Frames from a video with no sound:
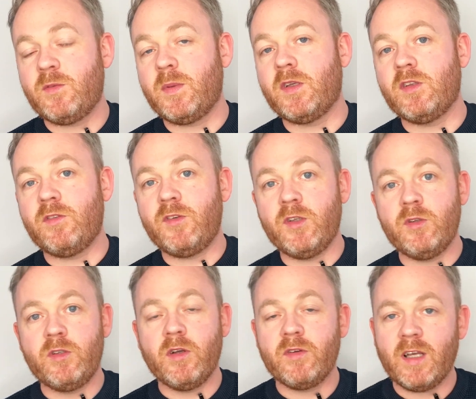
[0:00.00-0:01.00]
because if you
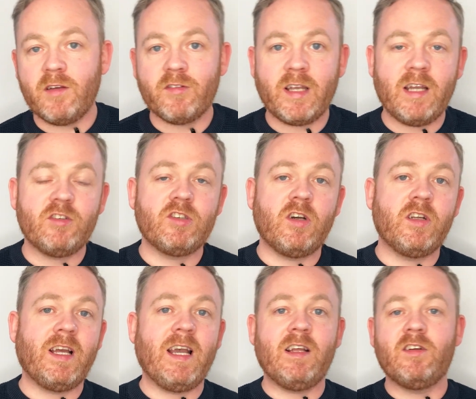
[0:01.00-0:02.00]
don't have cash on
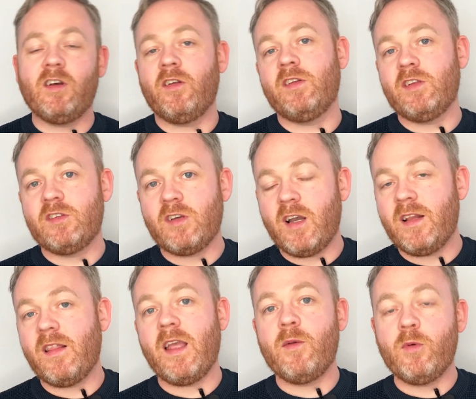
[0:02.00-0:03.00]
hand on the side,
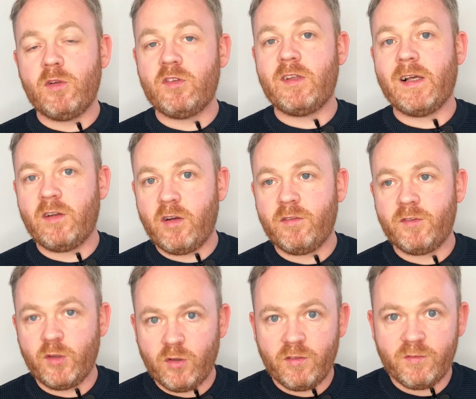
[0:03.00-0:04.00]
they will sell off
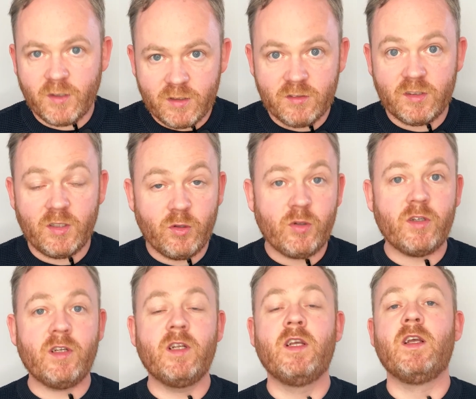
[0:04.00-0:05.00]
your funds in
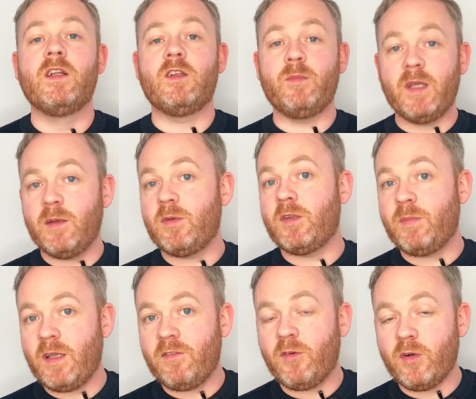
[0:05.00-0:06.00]
order to be able to
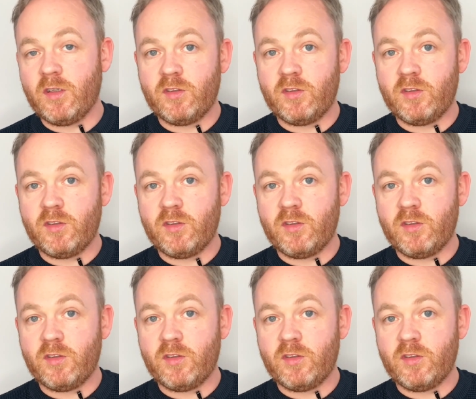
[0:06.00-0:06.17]
pay for it.